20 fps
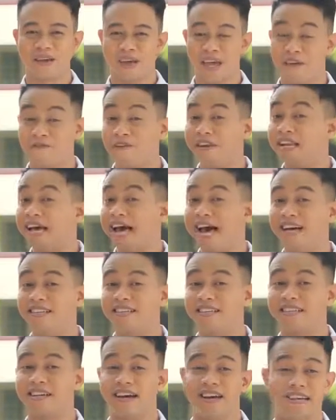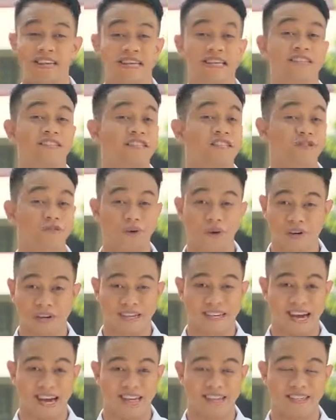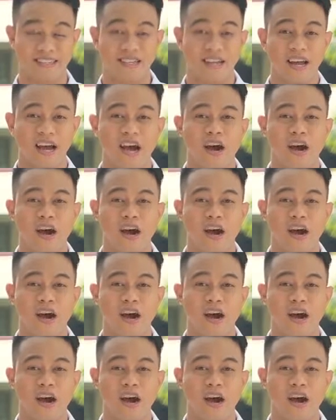If an essay is disorganized,